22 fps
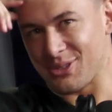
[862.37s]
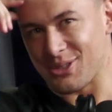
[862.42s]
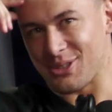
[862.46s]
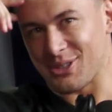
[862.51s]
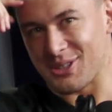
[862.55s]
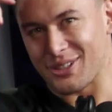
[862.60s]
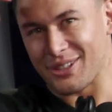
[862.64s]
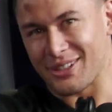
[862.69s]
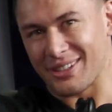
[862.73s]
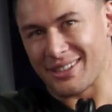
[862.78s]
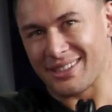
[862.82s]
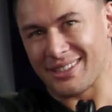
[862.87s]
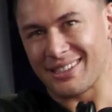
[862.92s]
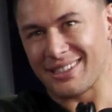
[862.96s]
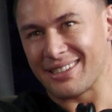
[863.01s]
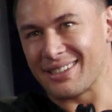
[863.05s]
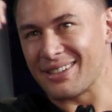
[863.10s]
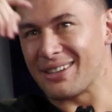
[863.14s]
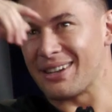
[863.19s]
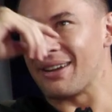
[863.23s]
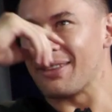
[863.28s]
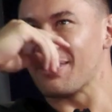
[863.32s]
We were,
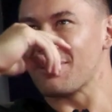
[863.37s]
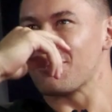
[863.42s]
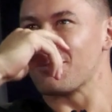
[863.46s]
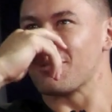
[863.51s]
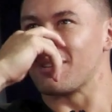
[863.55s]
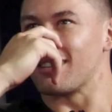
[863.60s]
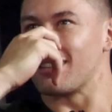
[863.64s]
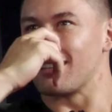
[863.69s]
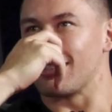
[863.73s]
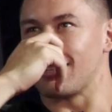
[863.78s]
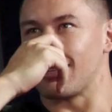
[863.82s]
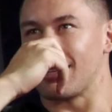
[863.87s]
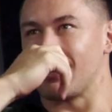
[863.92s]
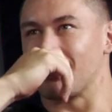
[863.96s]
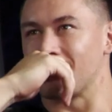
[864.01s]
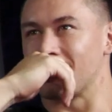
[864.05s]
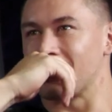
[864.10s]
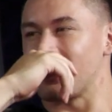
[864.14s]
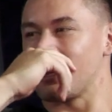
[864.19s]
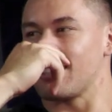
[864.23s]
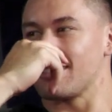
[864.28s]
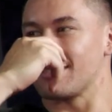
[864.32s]
I think we had at like
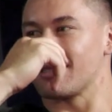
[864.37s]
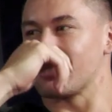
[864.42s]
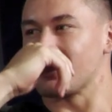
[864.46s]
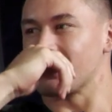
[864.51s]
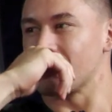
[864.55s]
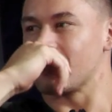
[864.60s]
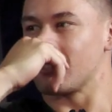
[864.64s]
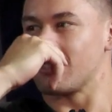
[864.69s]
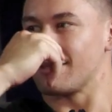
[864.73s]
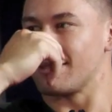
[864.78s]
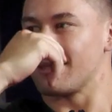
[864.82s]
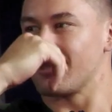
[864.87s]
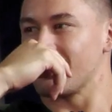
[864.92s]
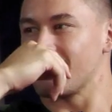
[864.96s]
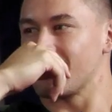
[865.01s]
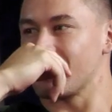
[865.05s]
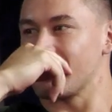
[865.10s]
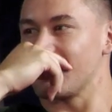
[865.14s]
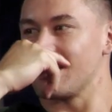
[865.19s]
El Jannah's in uh-huh.